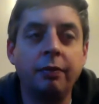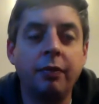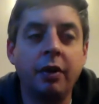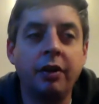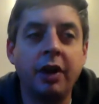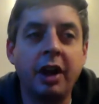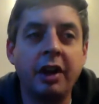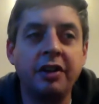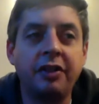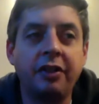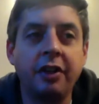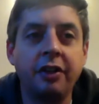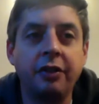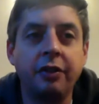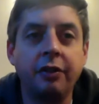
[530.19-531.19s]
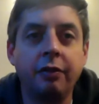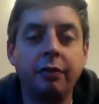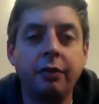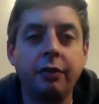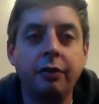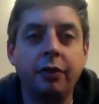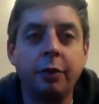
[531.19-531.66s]
is that
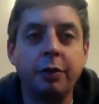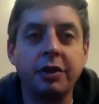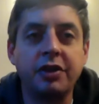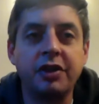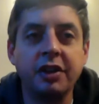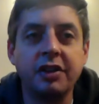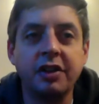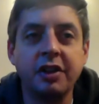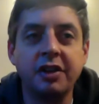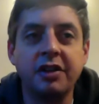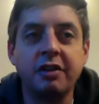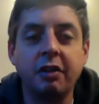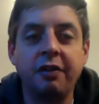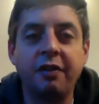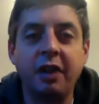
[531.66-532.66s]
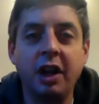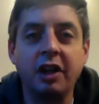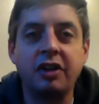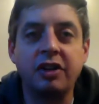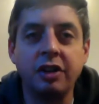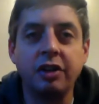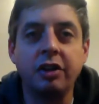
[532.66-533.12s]
topic 6 is a
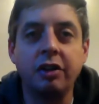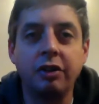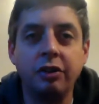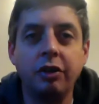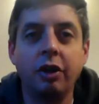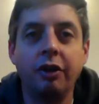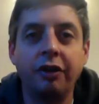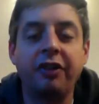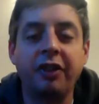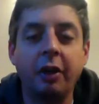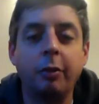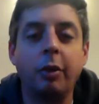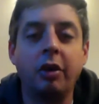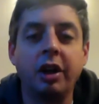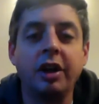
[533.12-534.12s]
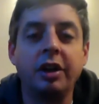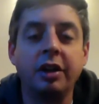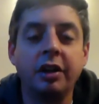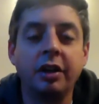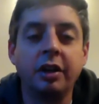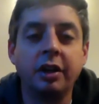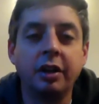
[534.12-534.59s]
reflection, not a
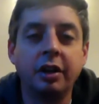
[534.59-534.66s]
summary.